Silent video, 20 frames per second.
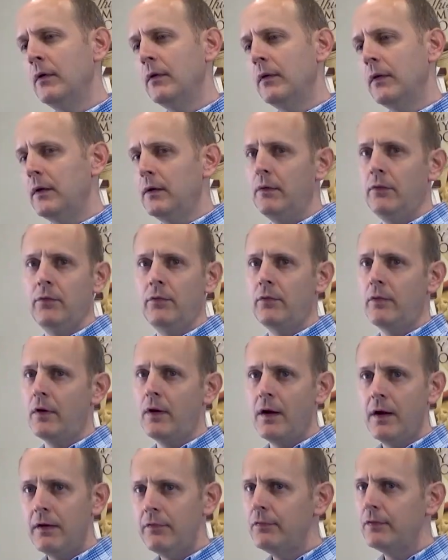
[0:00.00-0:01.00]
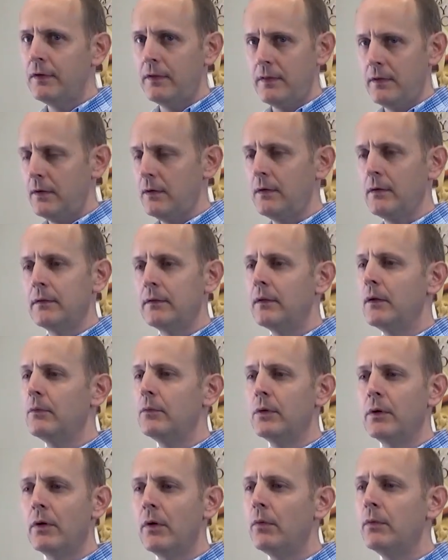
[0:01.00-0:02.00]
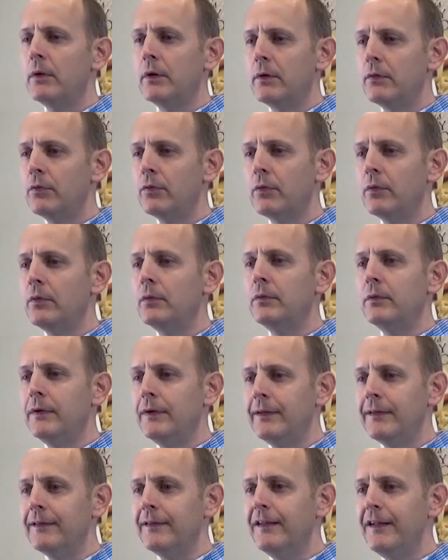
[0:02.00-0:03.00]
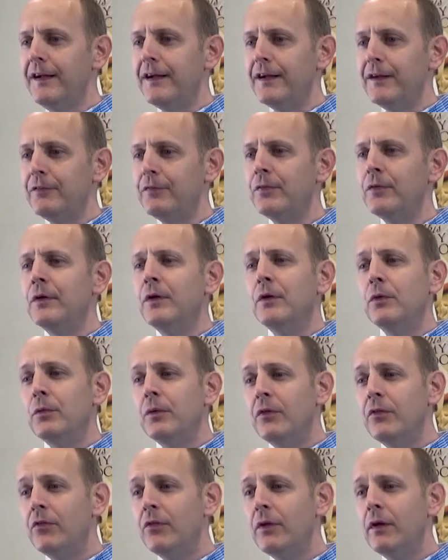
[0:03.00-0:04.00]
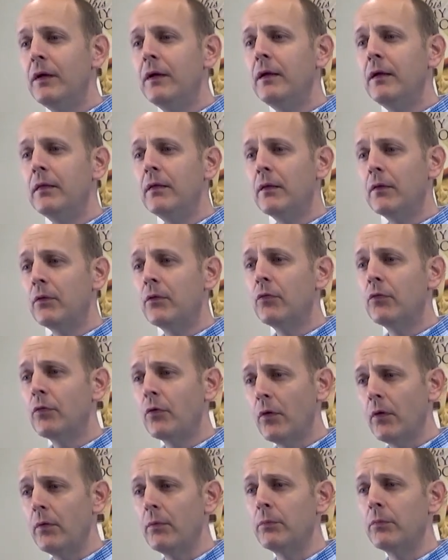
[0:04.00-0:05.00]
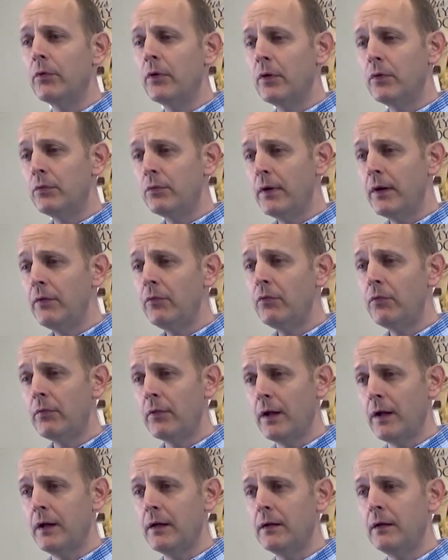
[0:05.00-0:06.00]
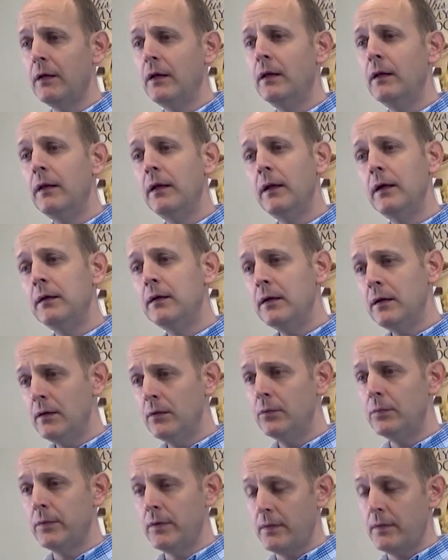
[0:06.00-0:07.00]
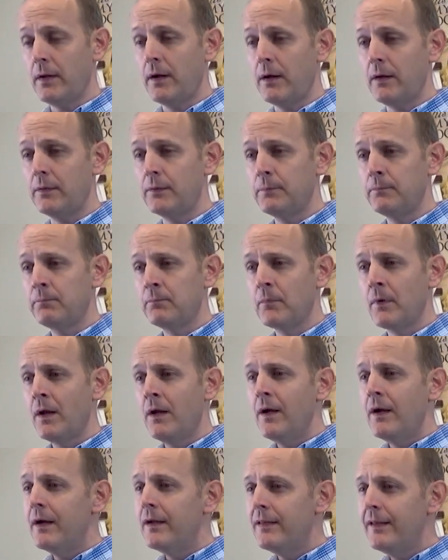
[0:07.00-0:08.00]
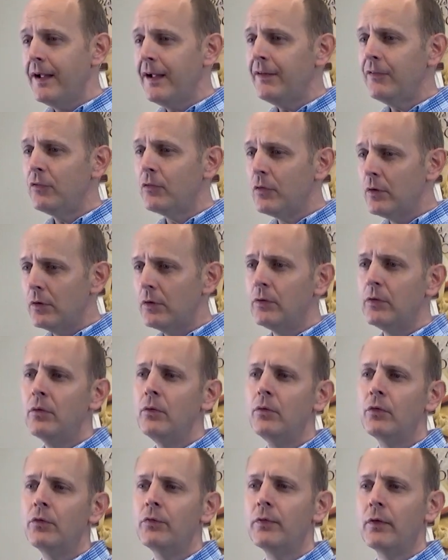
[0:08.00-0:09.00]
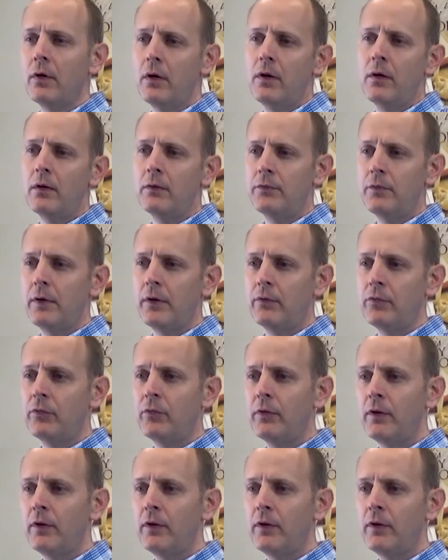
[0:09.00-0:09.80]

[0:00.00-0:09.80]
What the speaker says: That is, everything that we're going through in life. We see that the Psalms address that and they deal with that. And that's good news for all of us,